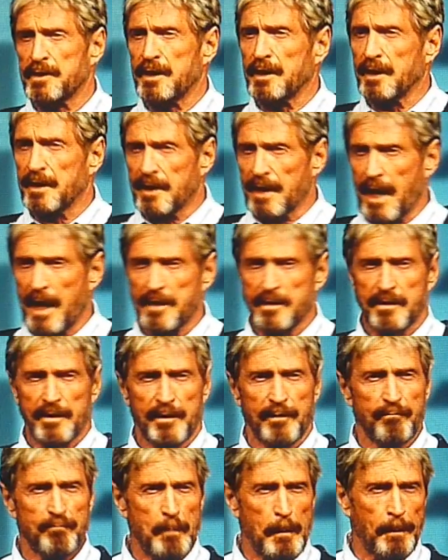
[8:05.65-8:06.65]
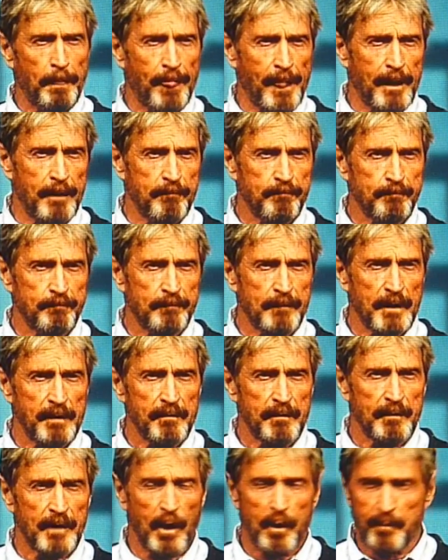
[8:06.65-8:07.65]
in Atlanta,
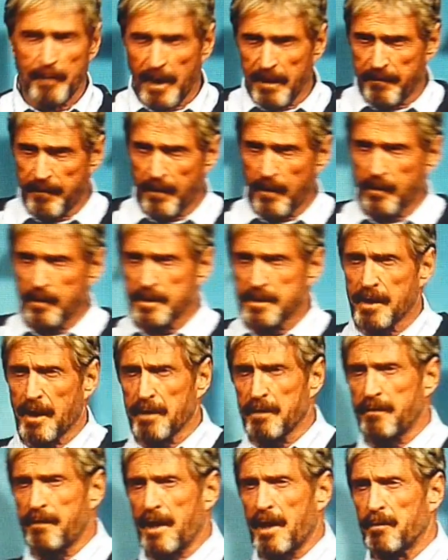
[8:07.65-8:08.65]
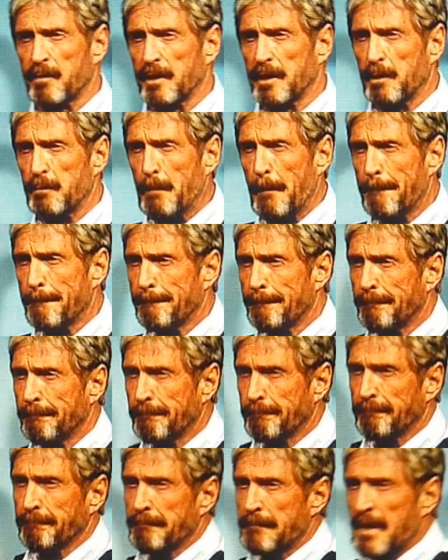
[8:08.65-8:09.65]
owned by Focused on the Family.
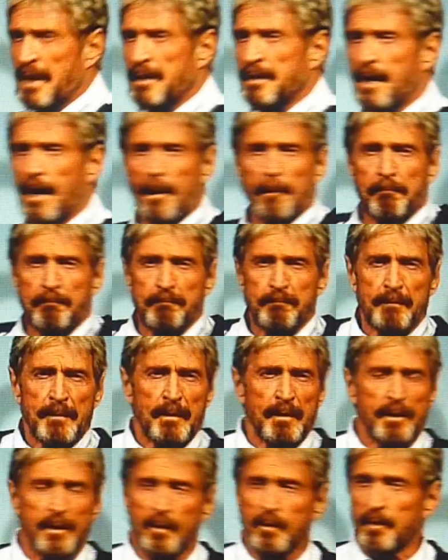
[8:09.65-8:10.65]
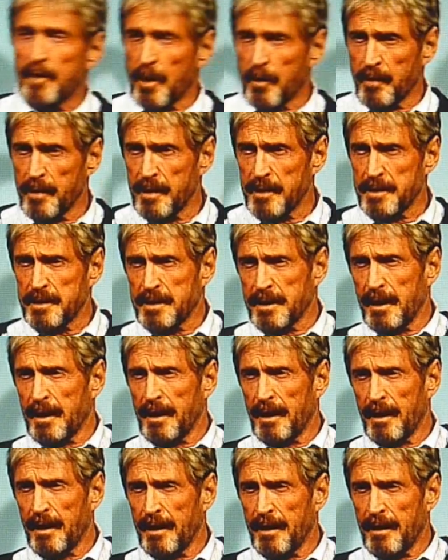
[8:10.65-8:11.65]
Now, do you know this?
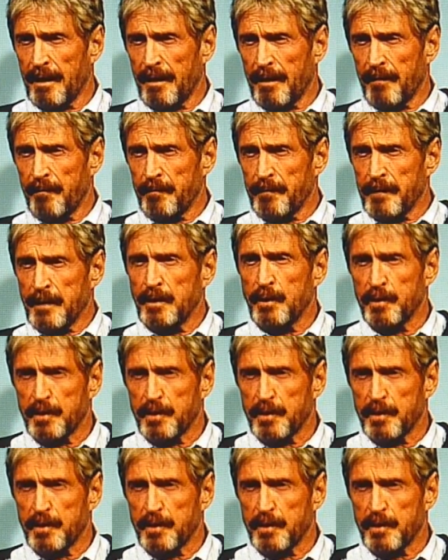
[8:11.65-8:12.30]
You